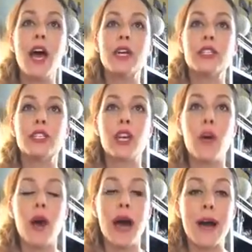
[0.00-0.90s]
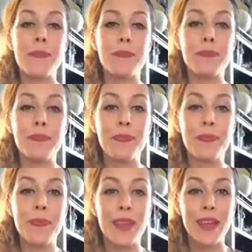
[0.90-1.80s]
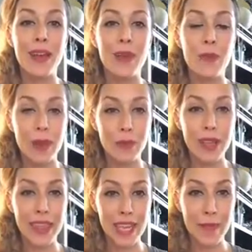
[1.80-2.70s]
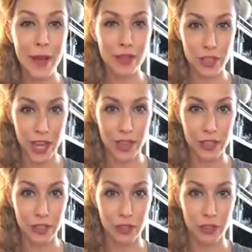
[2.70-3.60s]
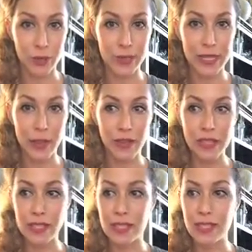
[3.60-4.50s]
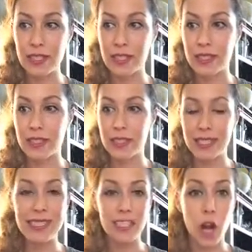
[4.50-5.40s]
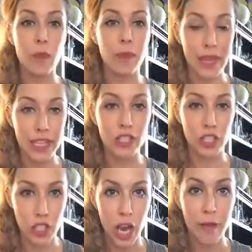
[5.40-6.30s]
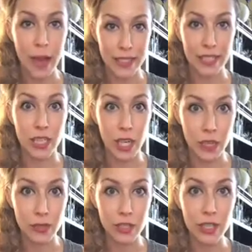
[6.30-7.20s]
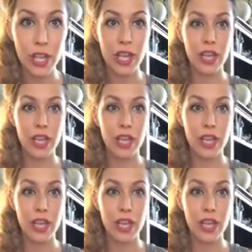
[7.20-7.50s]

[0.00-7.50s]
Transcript: So when we think about challenge groups, now this is our biggest job as a coach.